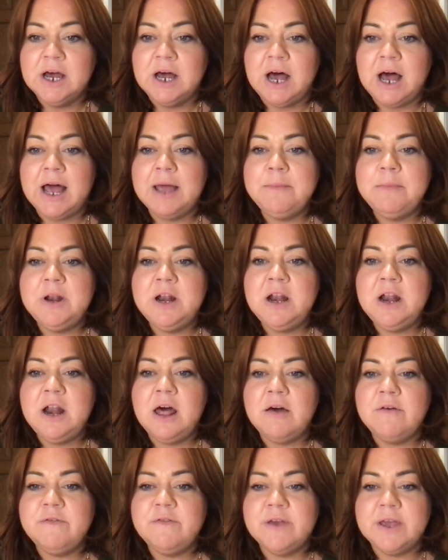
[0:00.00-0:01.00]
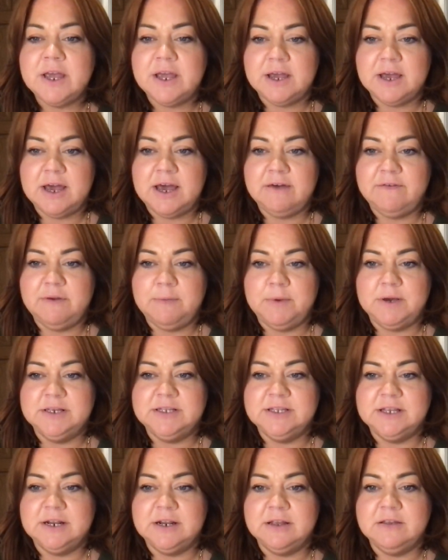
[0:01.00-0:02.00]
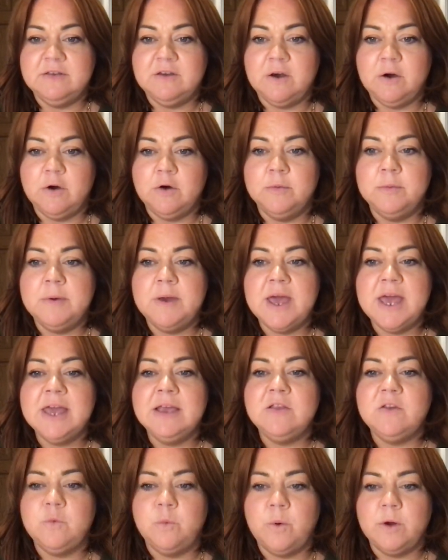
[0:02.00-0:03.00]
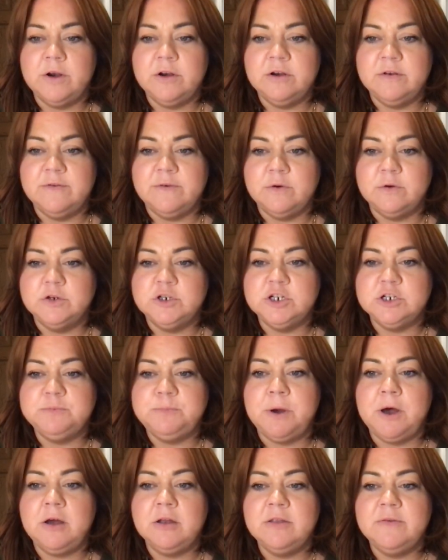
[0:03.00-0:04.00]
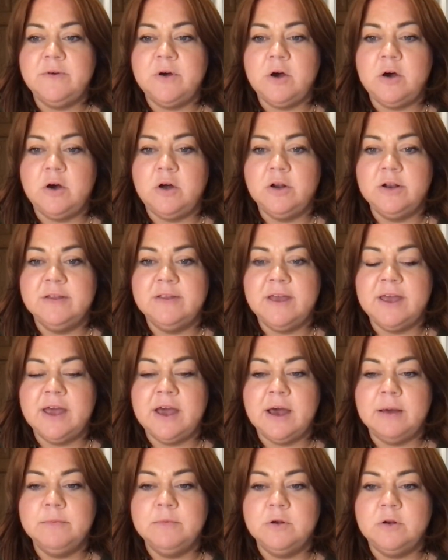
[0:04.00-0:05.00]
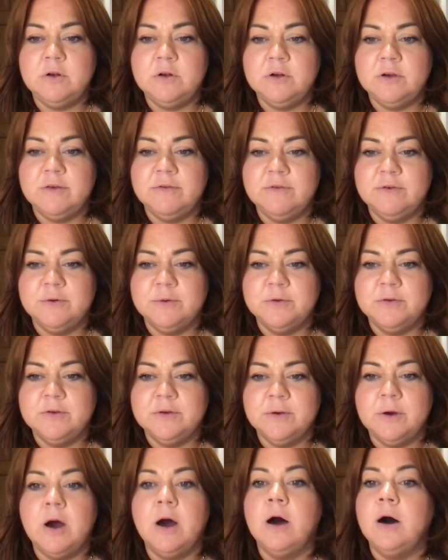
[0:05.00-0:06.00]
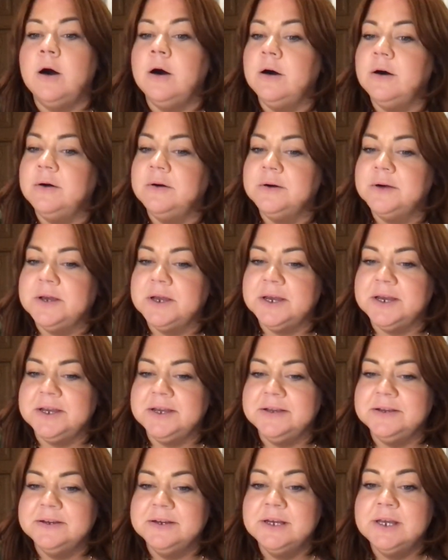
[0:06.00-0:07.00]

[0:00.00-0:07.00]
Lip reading: I'm loving having my son at home. It's wonderful. Just part of our holiday. I'm not looking forward to. Oh, okay.